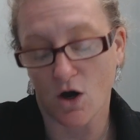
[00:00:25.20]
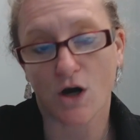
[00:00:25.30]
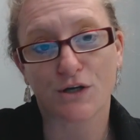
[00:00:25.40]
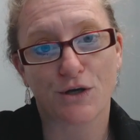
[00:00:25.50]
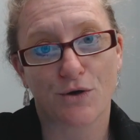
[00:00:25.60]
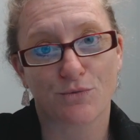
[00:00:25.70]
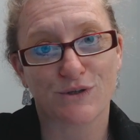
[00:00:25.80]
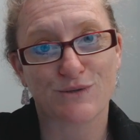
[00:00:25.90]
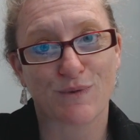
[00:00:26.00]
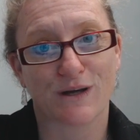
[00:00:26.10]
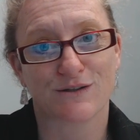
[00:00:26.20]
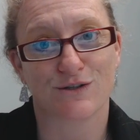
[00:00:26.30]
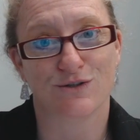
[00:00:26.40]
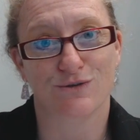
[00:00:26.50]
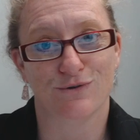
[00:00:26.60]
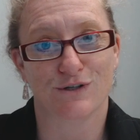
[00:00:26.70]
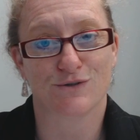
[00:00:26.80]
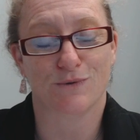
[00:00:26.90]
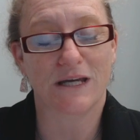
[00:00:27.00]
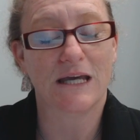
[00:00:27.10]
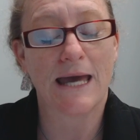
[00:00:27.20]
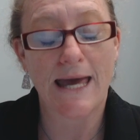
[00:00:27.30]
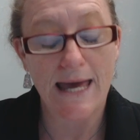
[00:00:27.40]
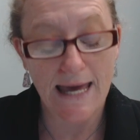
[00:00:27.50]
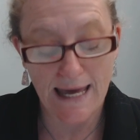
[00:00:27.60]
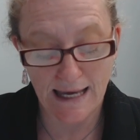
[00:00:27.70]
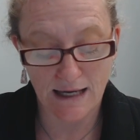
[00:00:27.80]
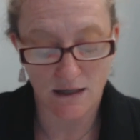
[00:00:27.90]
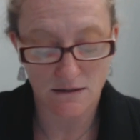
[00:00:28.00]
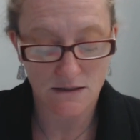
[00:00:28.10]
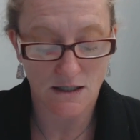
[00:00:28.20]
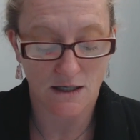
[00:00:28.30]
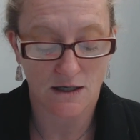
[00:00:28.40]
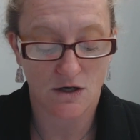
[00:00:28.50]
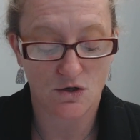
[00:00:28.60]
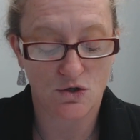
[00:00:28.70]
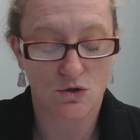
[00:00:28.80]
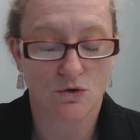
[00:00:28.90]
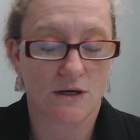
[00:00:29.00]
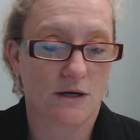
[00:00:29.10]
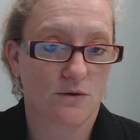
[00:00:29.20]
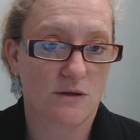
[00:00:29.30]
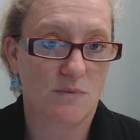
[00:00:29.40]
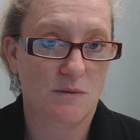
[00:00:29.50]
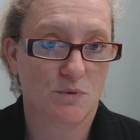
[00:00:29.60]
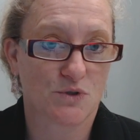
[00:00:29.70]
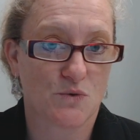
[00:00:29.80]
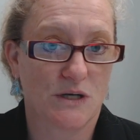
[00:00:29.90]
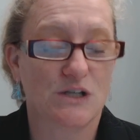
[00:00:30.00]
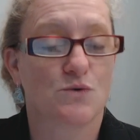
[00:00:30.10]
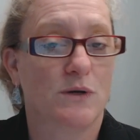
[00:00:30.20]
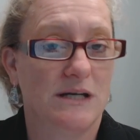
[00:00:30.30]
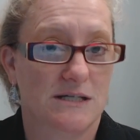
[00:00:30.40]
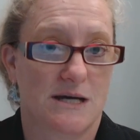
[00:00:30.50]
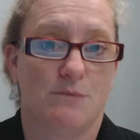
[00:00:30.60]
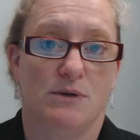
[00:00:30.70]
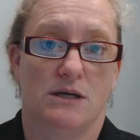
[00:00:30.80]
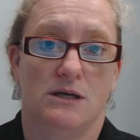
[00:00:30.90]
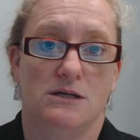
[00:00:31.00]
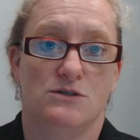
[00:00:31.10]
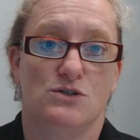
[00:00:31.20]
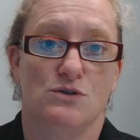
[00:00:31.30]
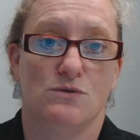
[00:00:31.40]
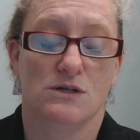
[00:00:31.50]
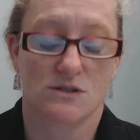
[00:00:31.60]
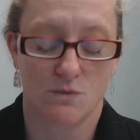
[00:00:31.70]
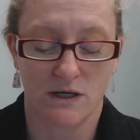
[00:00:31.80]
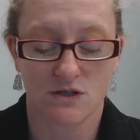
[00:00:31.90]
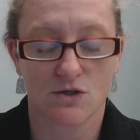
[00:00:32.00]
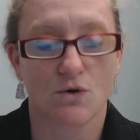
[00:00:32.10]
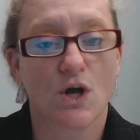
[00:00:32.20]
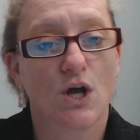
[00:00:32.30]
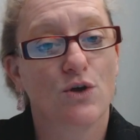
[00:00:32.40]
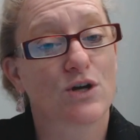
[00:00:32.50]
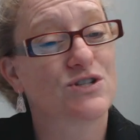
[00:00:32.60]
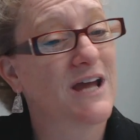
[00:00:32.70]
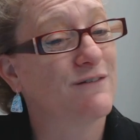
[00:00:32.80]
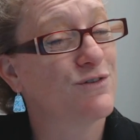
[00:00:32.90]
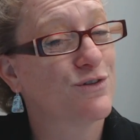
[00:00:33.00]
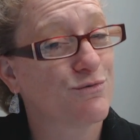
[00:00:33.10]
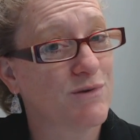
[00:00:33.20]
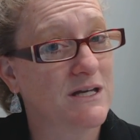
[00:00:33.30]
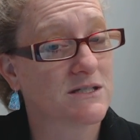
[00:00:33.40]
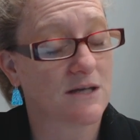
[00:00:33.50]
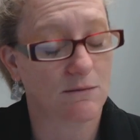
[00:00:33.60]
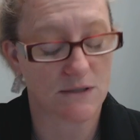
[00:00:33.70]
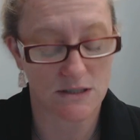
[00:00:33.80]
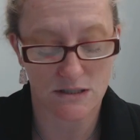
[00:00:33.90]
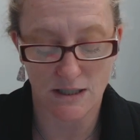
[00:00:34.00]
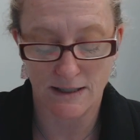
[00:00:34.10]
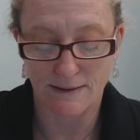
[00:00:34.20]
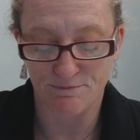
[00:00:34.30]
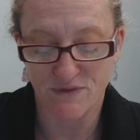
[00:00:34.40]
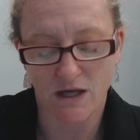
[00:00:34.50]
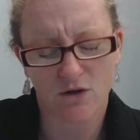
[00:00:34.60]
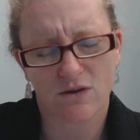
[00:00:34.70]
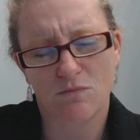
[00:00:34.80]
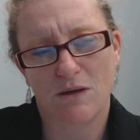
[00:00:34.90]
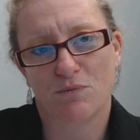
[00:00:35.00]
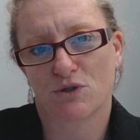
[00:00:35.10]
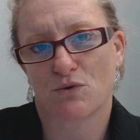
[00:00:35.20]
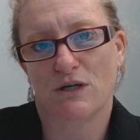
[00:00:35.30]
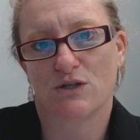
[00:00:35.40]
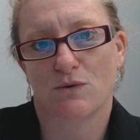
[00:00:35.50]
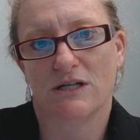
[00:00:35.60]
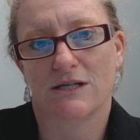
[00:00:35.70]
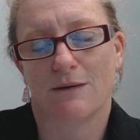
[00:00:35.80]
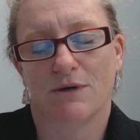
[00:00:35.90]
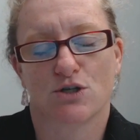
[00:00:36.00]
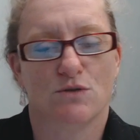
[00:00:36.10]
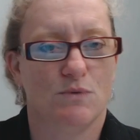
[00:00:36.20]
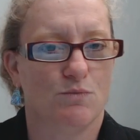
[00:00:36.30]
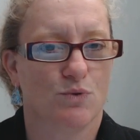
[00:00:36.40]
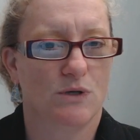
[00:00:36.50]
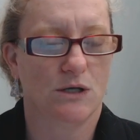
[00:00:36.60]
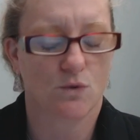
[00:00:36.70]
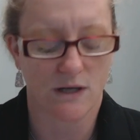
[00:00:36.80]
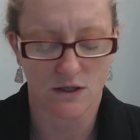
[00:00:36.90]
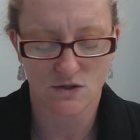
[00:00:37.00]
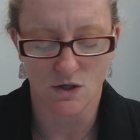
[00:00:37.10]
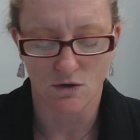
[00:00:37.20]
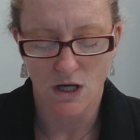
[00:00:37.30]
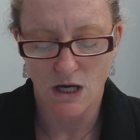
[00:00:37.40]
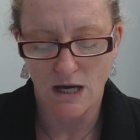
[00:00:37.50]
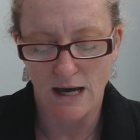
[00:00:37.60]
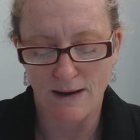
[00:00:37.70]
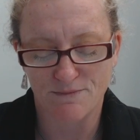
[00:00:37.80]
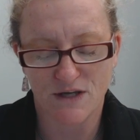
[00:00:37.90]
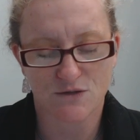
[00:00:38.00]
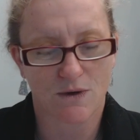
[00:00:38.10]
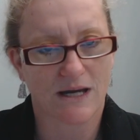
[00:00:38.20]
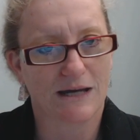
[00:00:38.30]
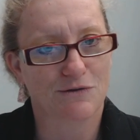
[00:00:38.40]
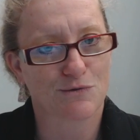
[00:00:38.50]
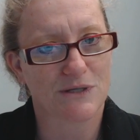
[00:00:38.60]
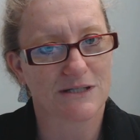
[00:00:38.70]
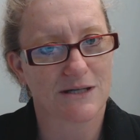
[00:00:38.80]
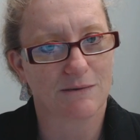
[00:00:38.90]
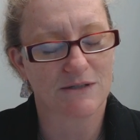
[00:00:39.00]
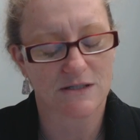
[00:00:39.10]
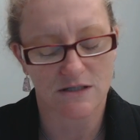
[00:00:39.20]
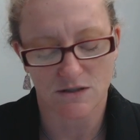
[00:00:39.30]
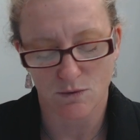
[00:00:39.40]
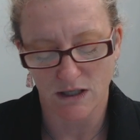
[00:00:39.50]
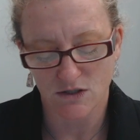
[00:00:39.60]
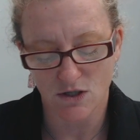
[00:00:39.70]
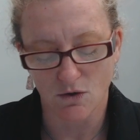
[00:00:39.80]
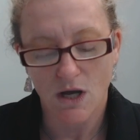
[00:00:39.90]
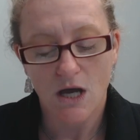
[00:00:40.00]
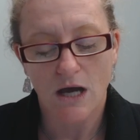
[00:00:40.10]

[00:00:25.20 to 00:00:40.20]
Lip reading: audio responses due this week, and your Healthy People 2020 topic is due this week. So you actually have 3 assignments. The Healthy People 2020 topic should be pretty quick, so that's why I had 3 assignments this week. So